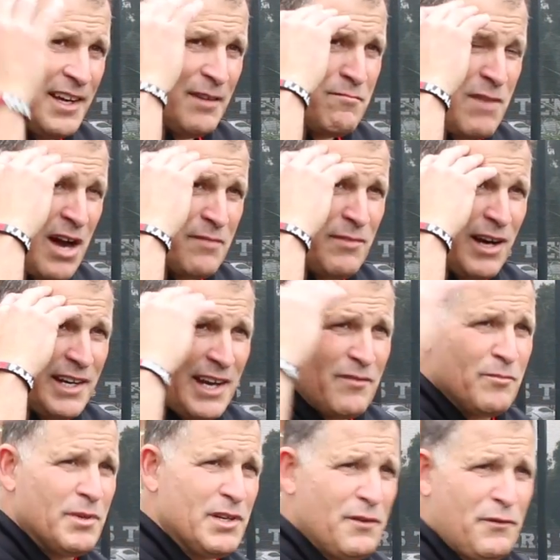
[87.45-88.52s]
in my mind,
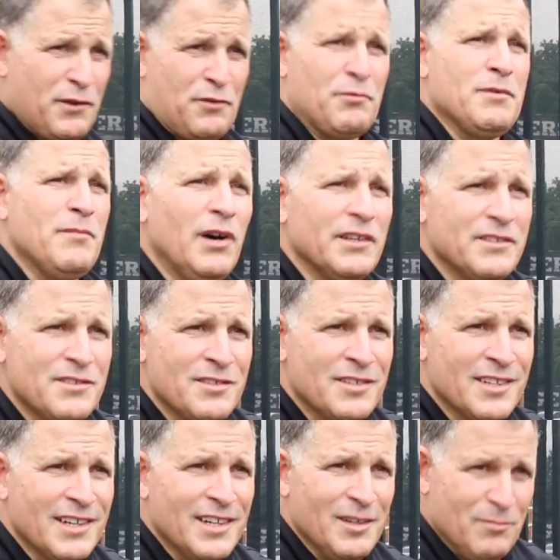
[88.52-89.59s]
haven't been here for 3 months.
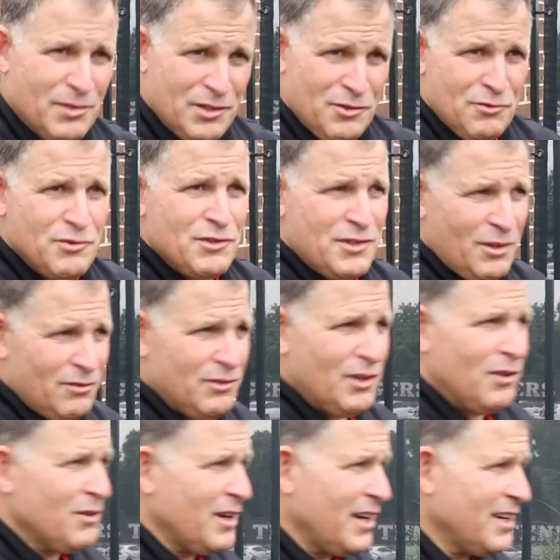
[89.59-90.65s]
But you just don't
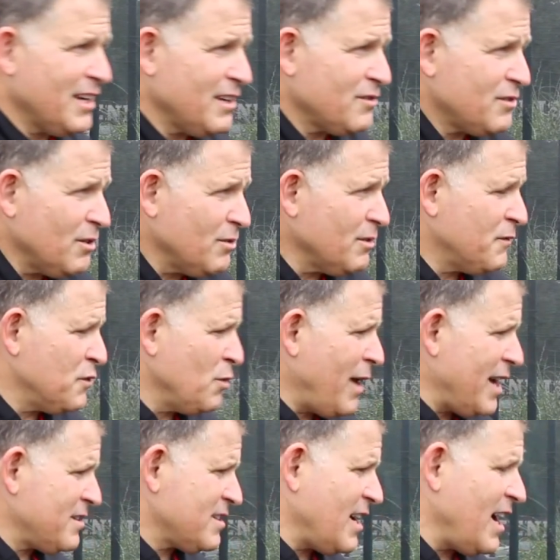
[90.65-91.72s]
know that yet. So if you
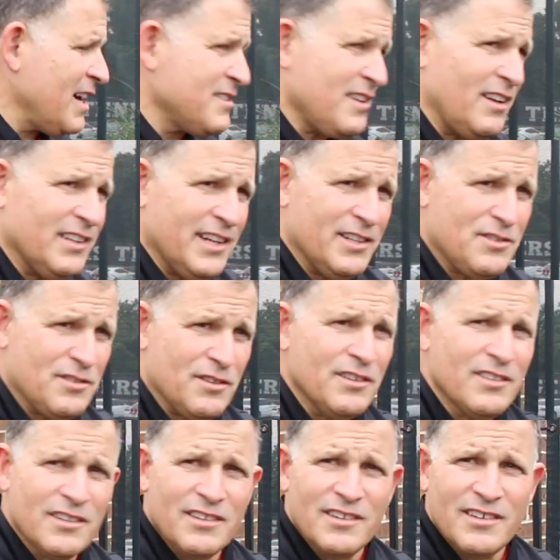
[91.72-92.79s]
ask guys, I'll answer.
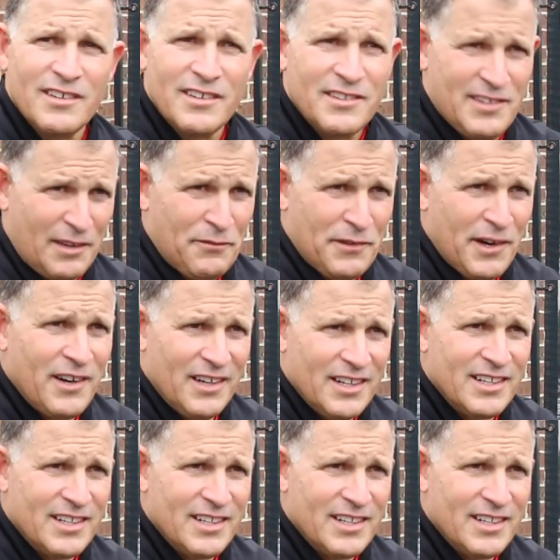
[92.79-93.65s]
Is that fair?